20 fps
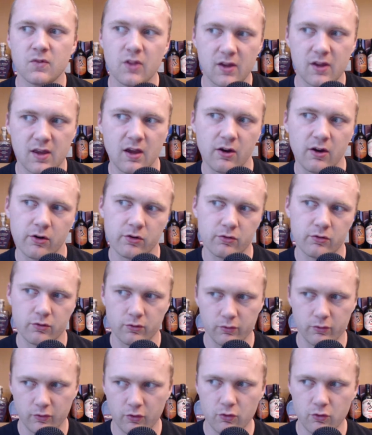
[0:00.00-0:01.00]
the
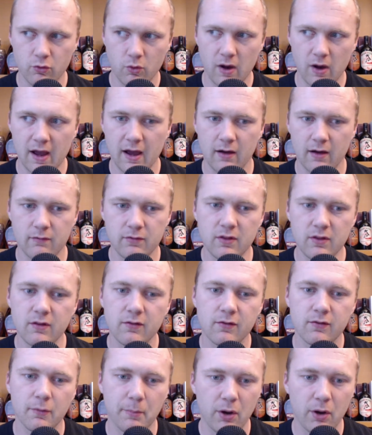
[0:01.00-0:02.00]
characters who have these
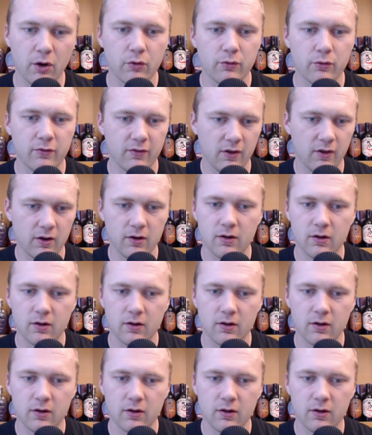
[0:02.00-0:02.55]
supposed